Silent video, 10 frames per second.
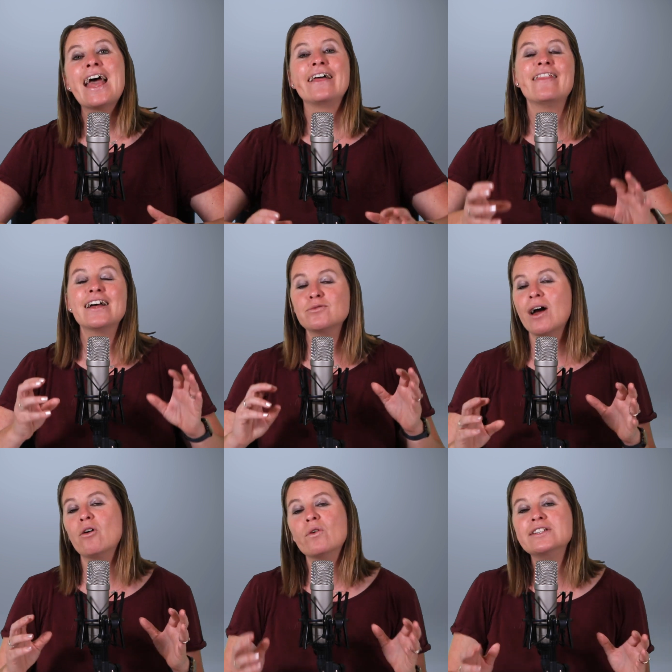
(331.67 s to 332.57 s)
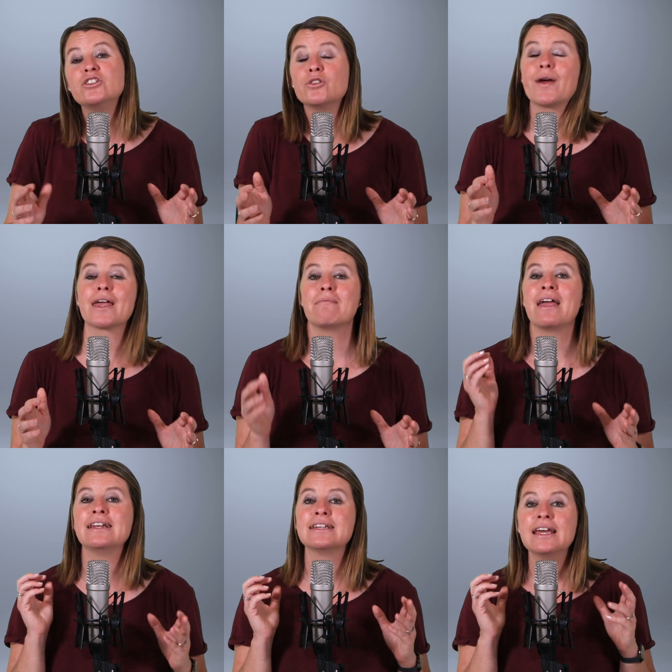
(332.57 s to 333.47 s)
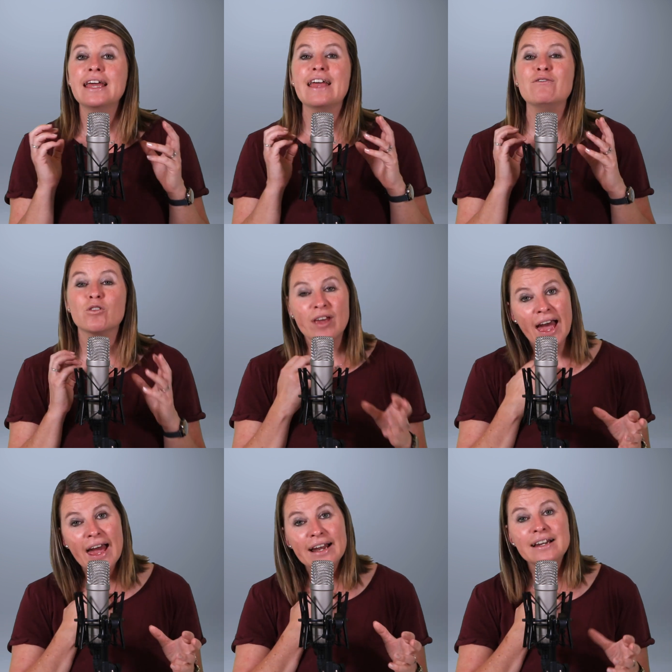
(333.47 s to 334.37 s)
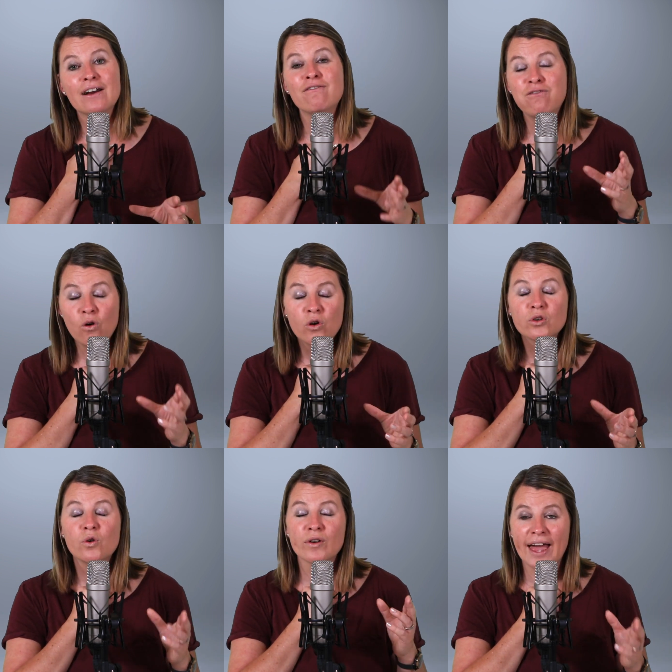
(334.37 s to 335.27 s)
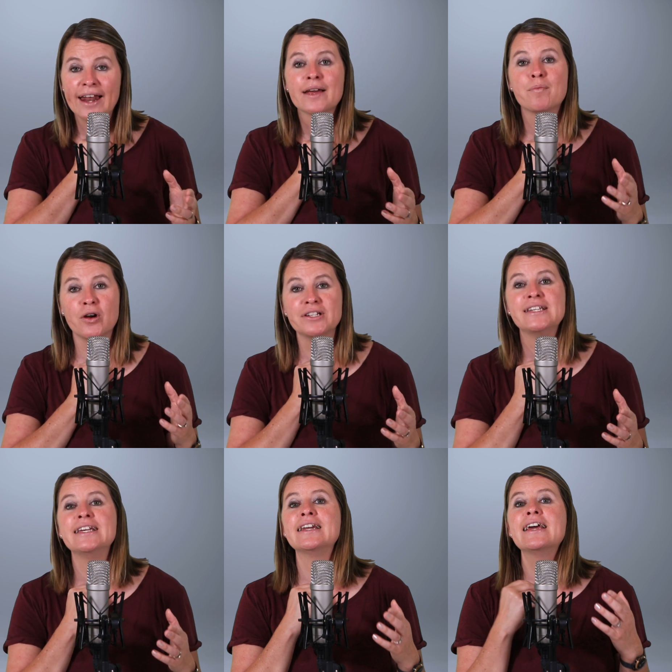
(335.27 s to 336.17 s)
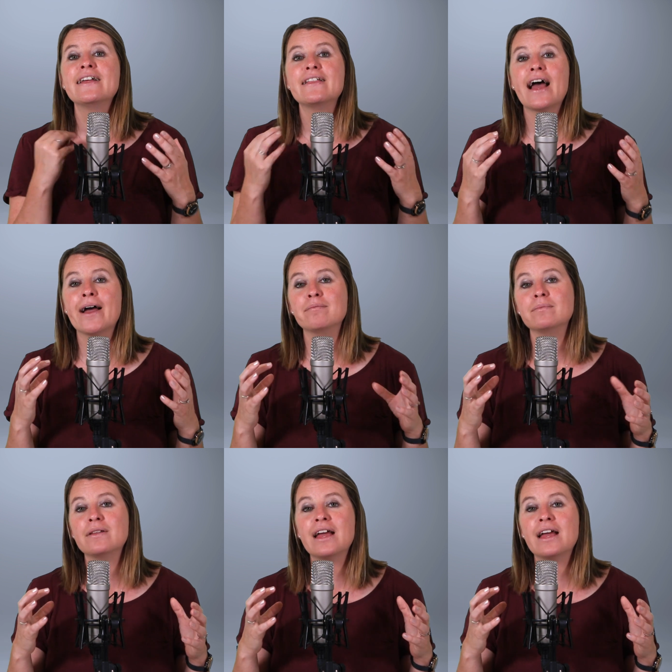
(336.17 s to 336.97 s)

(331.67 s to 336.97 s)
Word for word: and that's why i always do recommend if you can afford organic protein um,